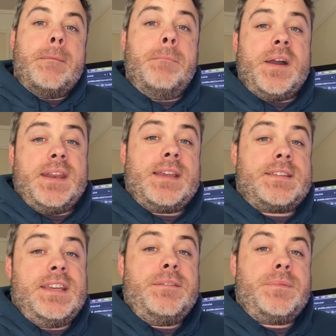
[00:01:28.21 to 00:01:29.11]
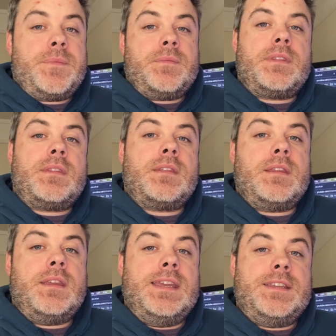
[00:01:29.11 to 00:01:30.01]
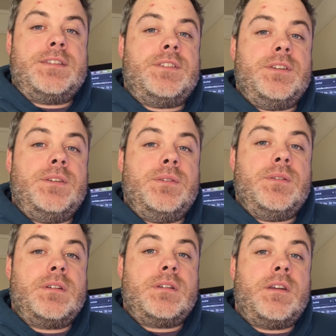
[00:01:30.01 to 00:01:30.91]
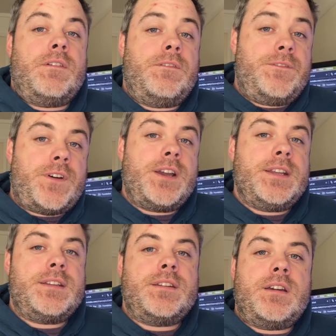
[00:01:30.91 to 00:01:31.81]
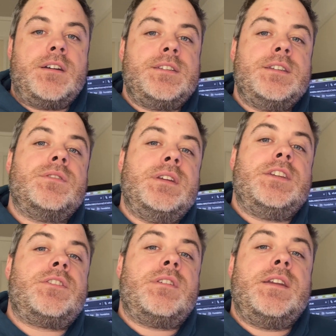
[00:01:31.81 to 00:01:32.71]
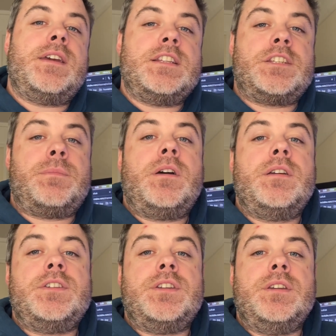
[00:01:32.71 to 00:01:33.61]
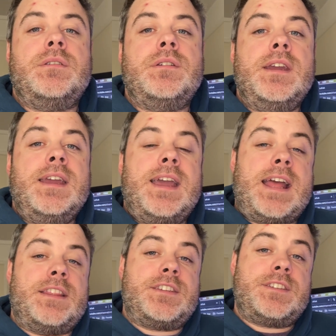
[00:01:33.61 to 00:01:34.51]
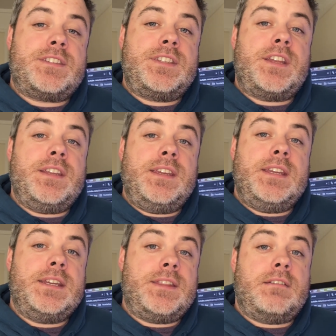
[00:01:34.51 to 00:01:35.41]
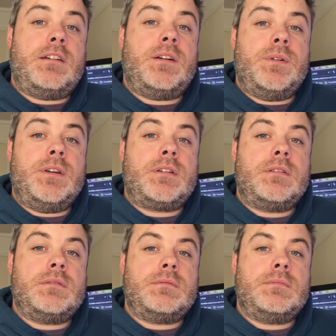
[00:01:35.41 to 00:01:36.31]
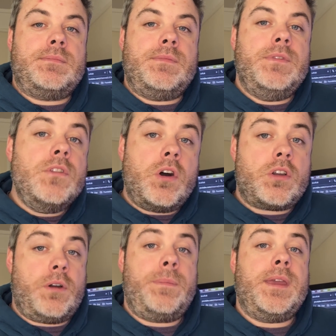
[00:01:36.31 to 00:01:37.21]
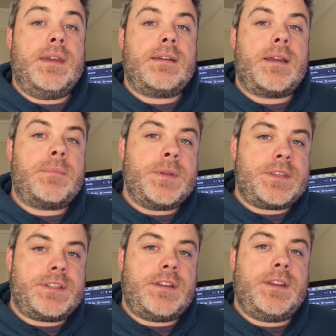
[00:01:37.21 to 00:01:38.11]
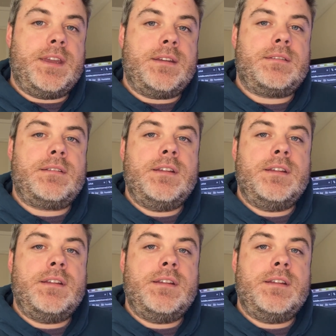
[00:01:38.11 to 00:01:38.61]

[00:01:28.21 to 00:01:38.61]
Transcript: My next tip is to find an artist or illustrator that inspires you and study their artwork. Not copy it, but study it.